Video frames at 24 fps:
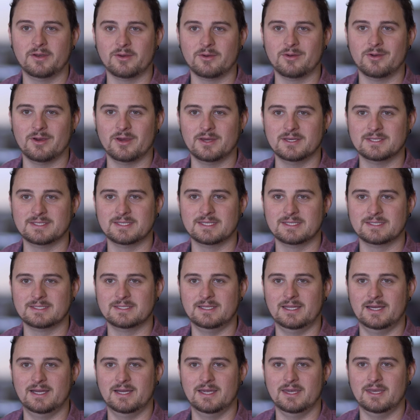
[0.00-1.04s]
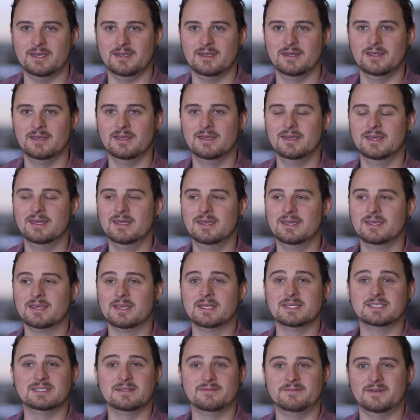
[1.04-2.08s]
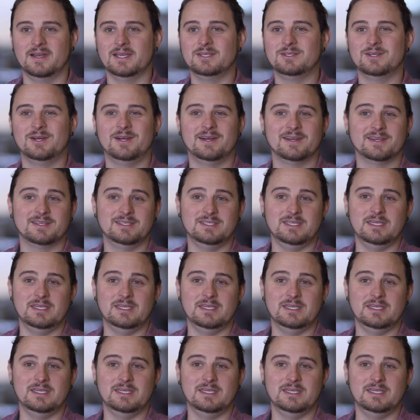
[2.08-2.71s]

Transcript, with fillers: on a crisis line. Because if I talk